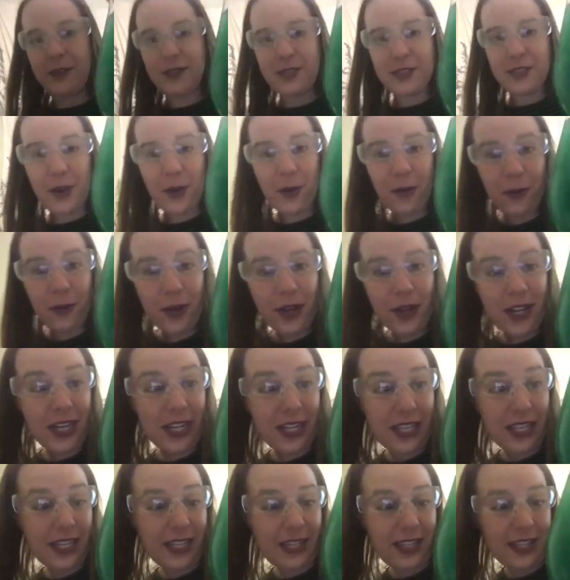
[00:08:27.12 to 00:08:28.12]
So
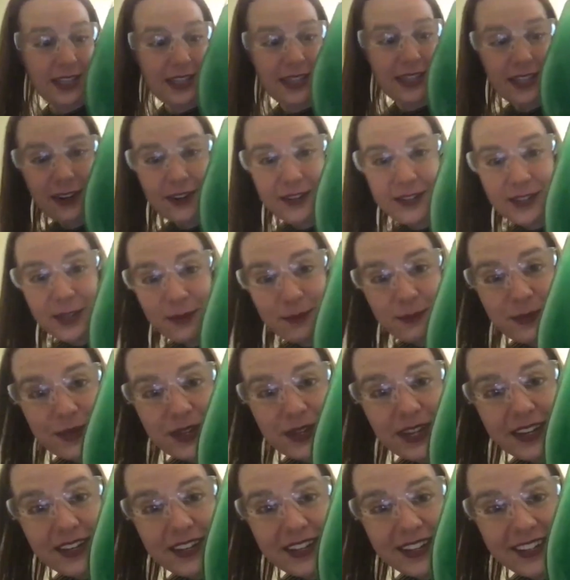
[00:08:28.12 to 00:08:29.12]
there's a
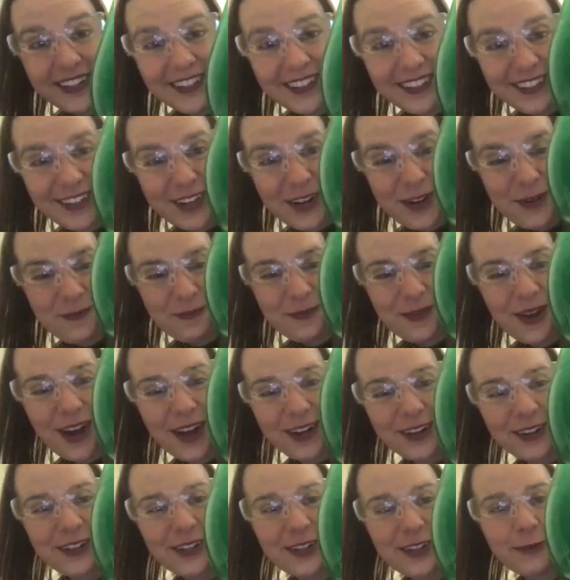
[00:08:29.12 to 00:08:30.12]
big
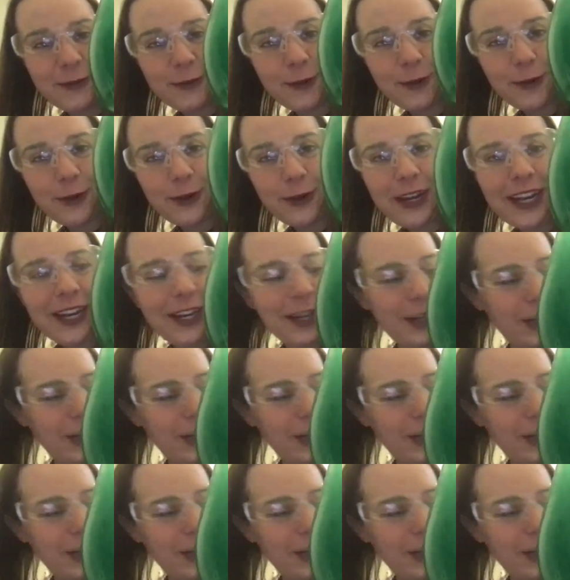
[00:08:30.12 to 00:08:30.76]
bottle of green